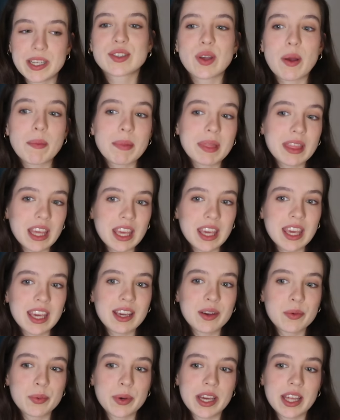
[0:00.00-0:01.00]
So I'm
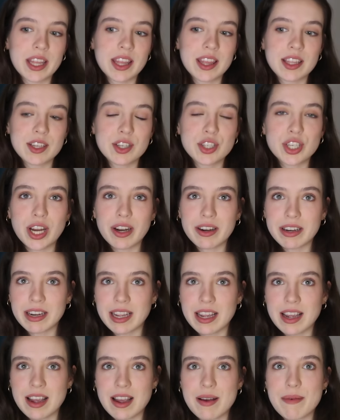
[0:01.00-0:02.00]
thinking with
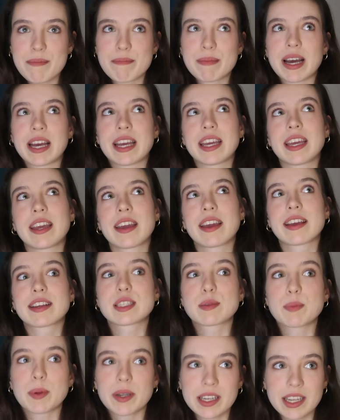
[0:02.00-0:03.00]
sharing my
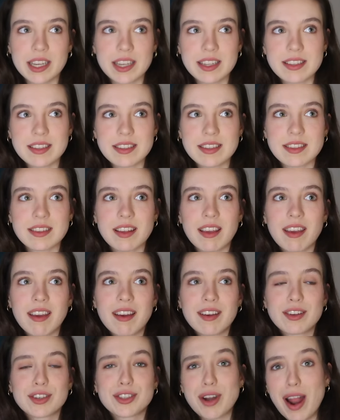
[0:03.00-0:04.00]
experience
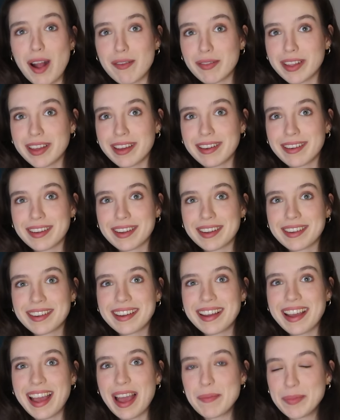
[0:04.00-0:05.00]
traveling
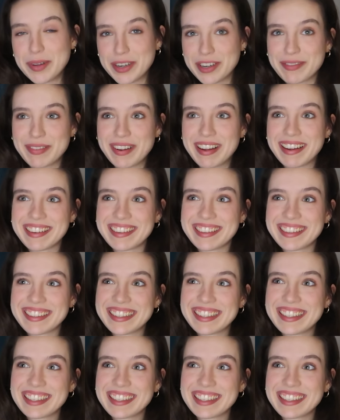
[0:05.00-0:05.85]
at Minerva,